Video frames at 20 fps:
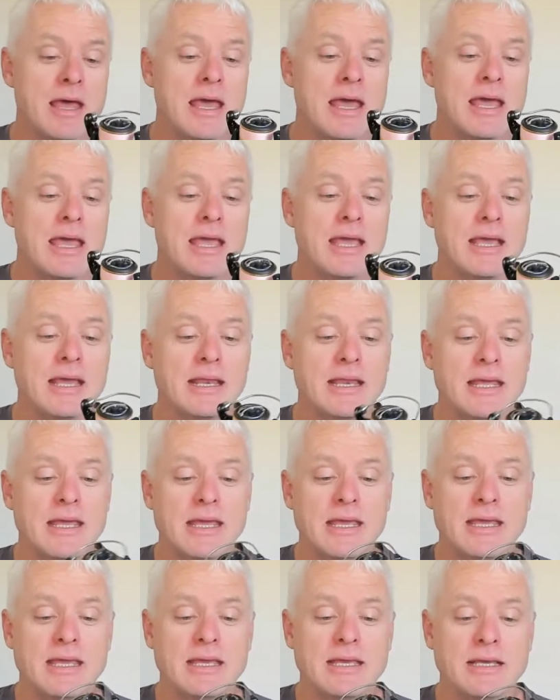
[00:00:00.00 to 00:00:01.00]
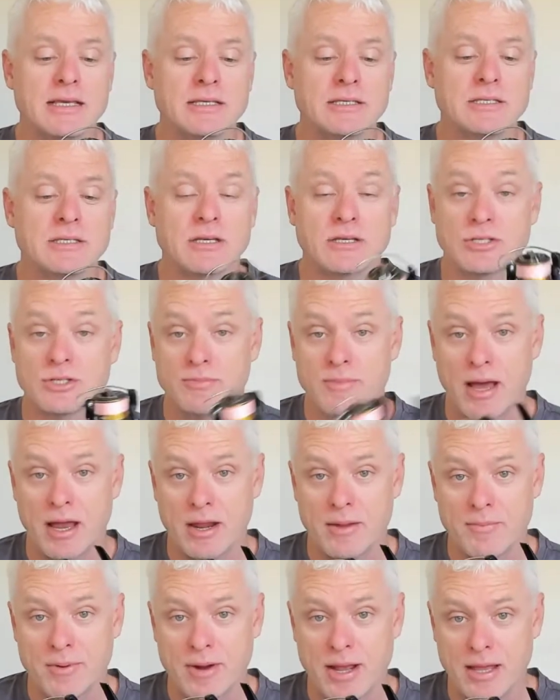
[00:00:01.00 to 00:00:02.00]
It is
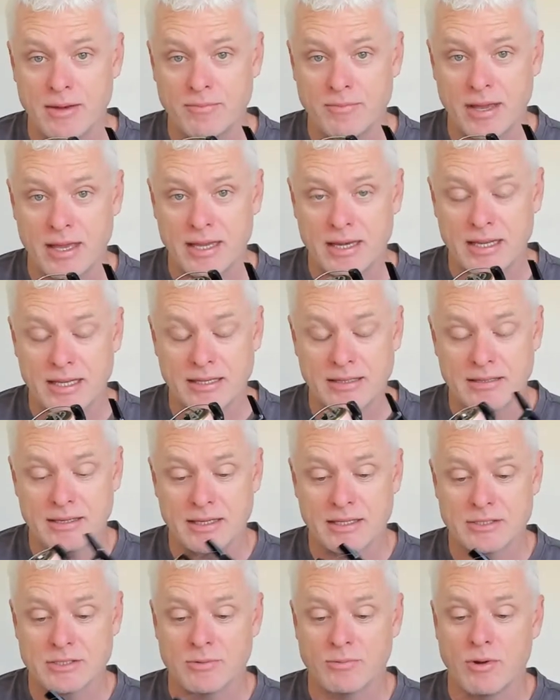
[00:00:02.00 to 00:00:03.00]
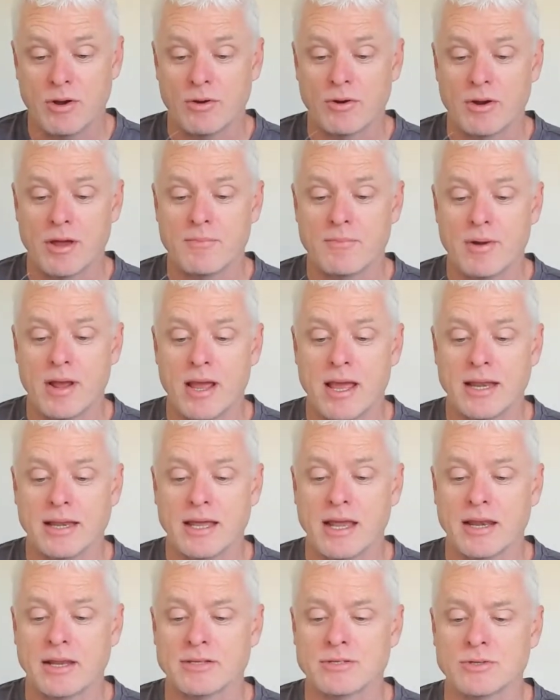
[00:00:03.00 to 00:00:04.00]
Shimano brand, meaning it's a well-known brand,
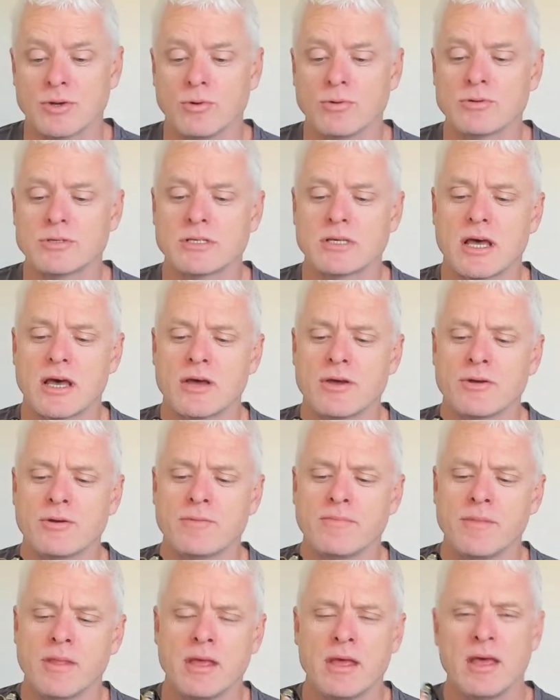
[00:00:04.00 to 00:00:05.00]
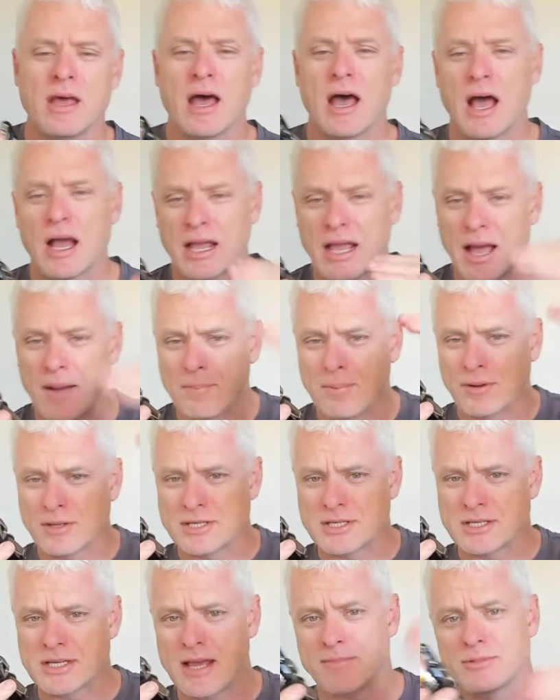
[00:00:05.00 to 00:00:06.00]
and it's also a couple of
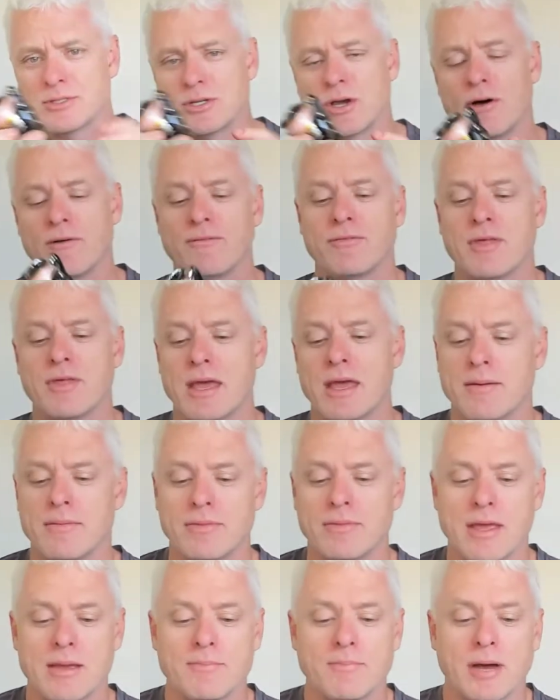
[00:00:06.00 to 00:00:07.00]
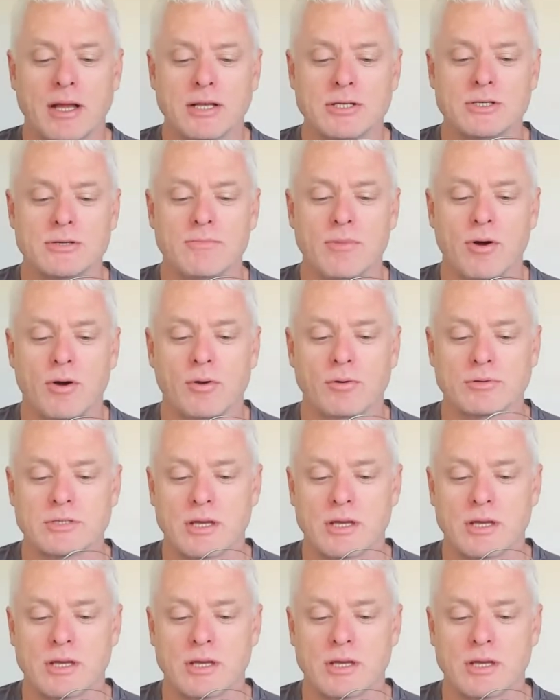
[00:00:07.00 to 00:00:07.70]
steps off their budget model.